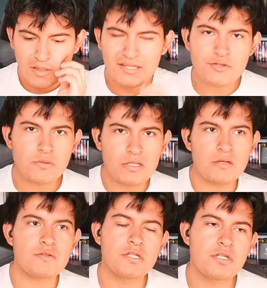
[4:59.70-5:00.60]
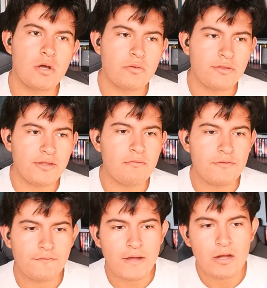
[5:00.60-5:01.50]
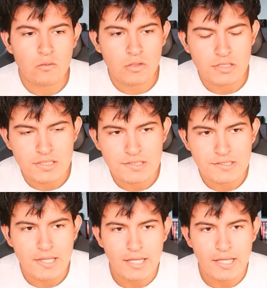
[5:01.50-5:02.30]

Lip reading: And this really goes to show, the thing with fireworks is that